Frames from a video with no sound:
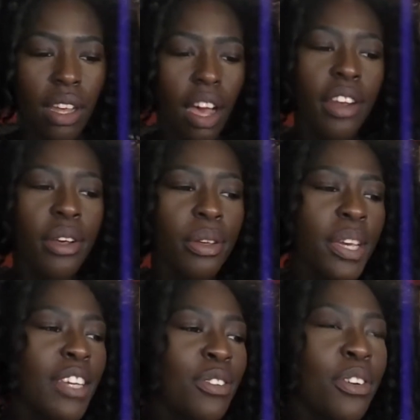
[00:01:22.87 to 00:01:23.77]
I know
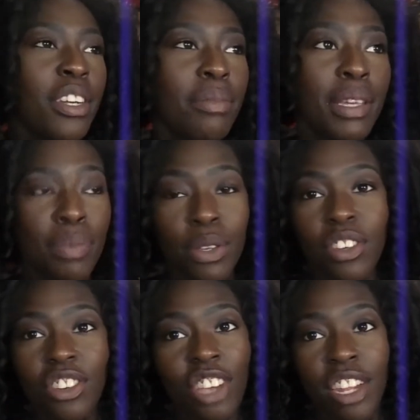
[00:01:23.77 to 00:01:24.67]
it's not going to be a
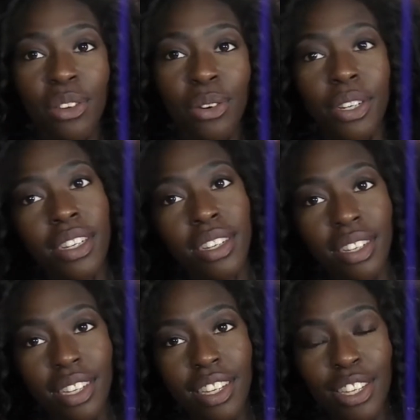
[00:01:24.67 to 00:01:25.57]
beauty channel,
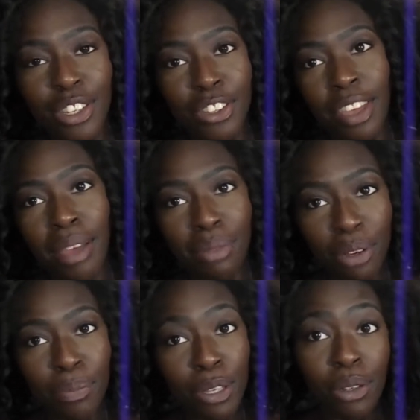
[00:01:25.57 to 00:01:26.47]
because I'm
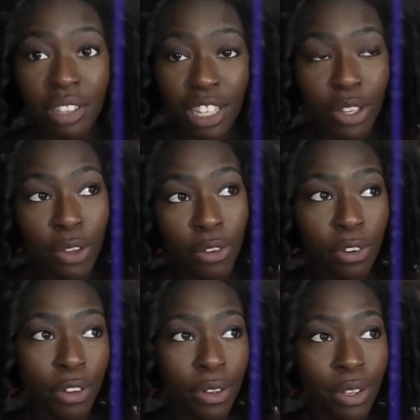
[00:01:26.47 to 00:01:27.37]
not a beauty
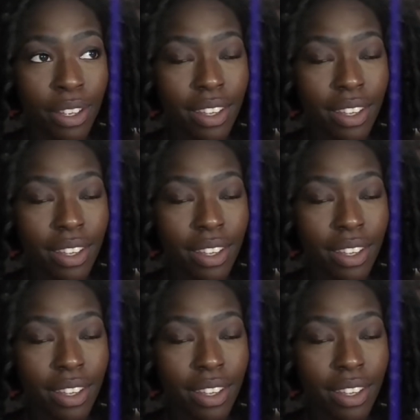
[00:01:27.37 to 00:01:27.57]
guru.